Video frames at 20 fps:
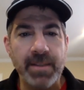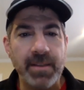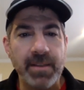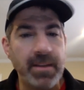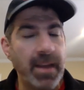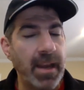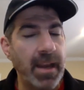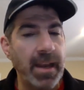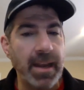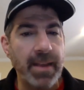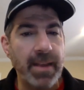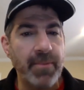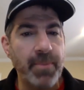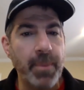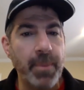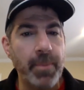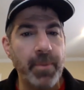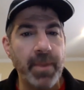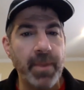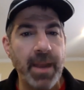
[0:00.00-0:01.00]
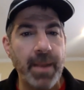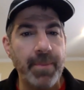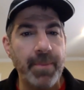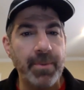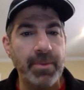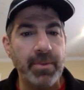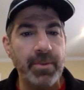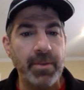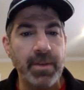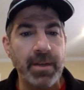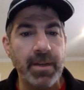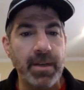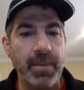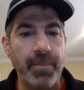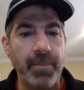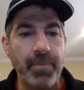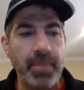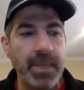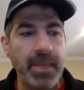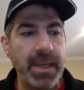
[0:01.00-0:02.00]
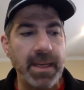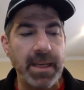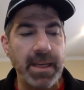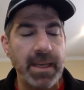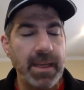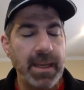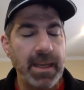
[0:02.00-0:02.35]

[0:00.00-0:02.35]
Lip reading: and gives people the opportunity to meet